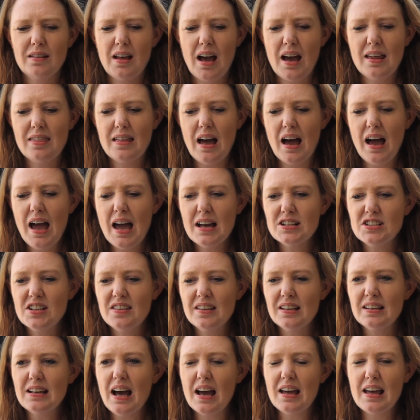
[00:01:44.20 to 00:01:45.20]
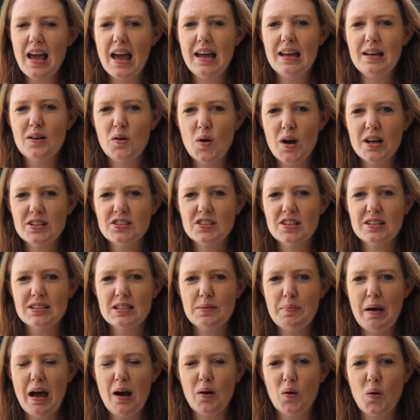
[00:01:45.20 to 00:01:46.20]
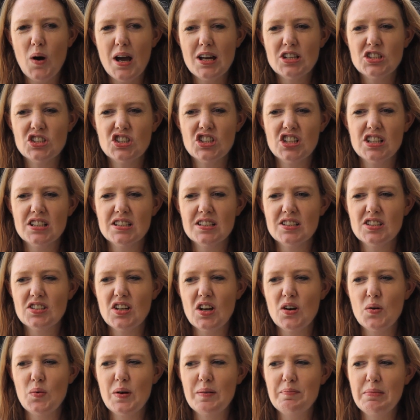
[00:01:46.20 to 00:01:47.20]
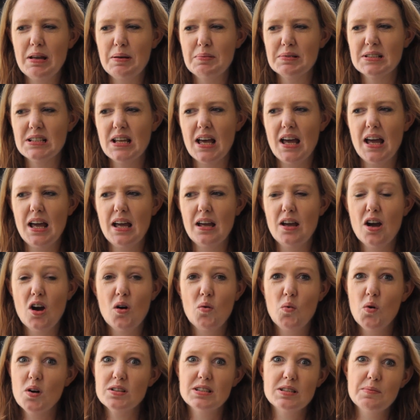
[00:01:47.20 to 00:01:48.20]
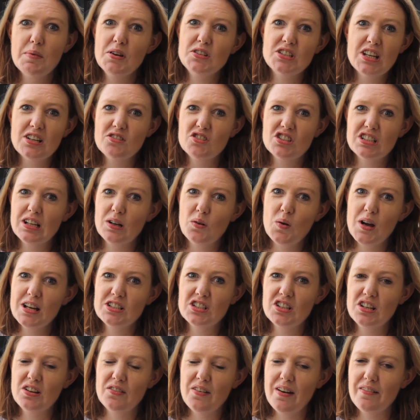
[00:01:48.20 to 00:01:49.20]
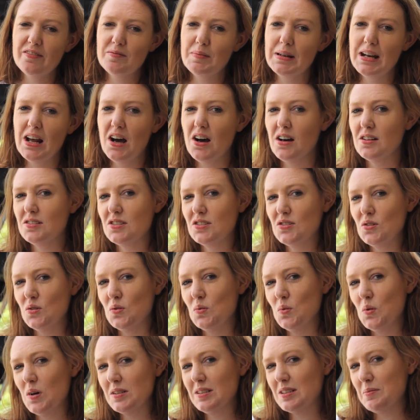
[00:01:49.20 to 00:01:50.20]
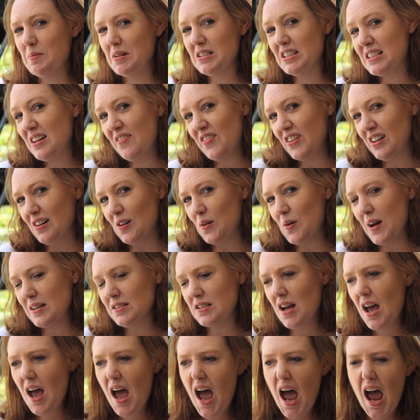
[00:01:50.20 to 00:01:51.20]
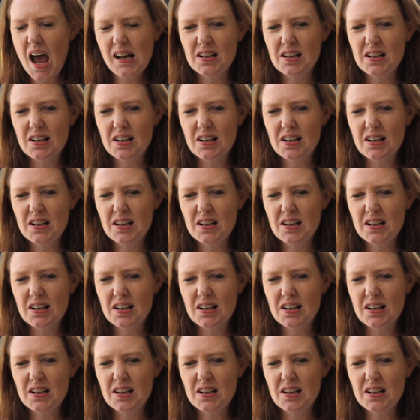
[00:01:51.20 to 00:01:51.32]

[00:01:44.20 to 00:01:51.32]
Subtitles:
I actually think I hate questions about questions. So when people say, what's the most interesting question you've ever been asked, or what's the most difficult question?